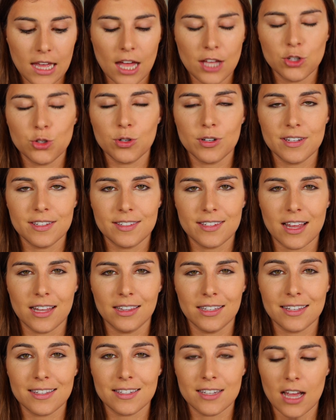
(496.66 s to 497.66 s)
Contour is
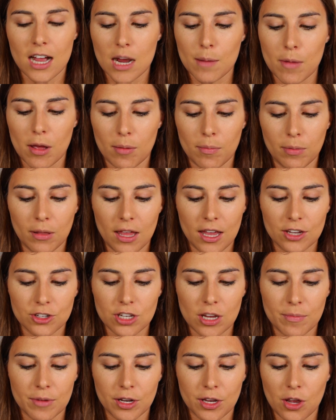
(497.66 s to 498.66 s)
done. Let's talk about
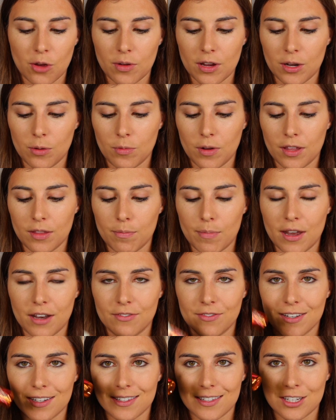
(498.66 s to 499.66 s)
blush. I'm going to go in with
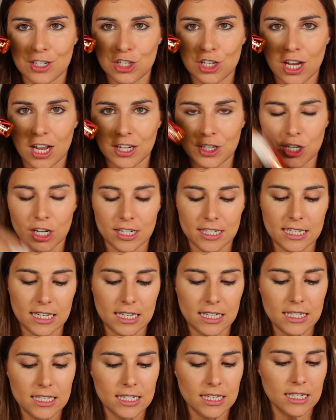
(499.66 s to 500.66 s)
Benefit's Cha-Cha
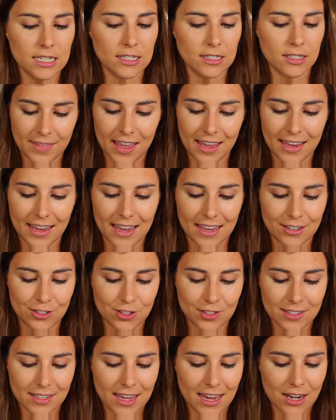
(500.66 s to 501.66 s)
Tint. Again,
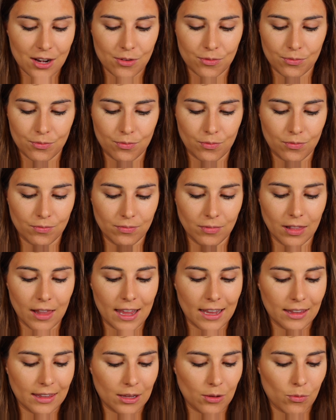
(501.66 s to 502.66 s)
just kind of
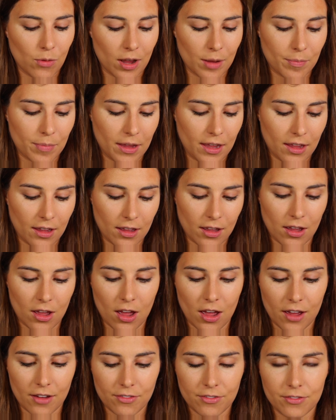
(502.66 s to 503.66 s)
lightly wiping
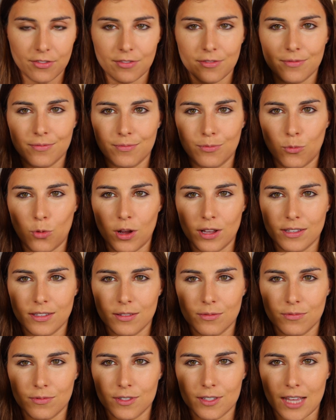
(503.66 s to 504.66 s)
off
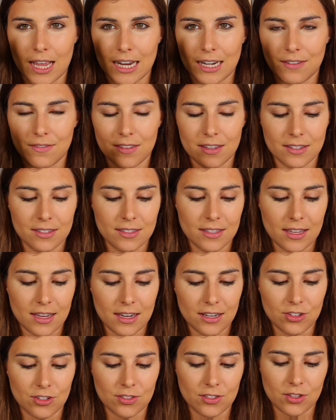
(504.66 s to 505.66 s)
one side of this
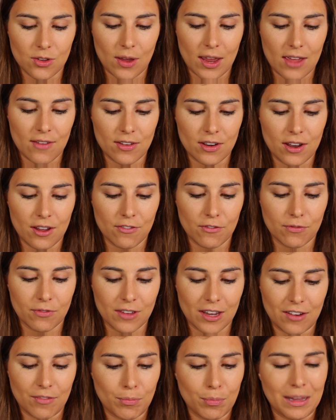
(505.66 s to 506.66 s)
thing just so I have enough
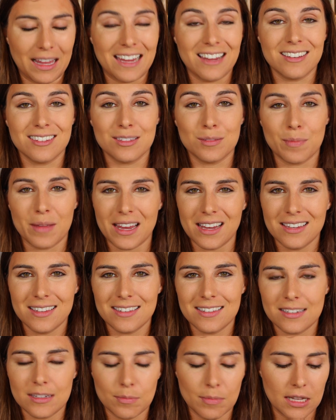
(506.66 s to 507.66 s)
kind of blank
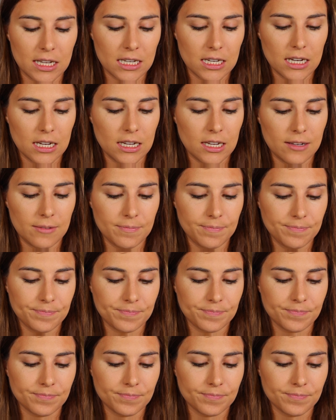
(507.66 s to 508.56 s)
space to blend it in.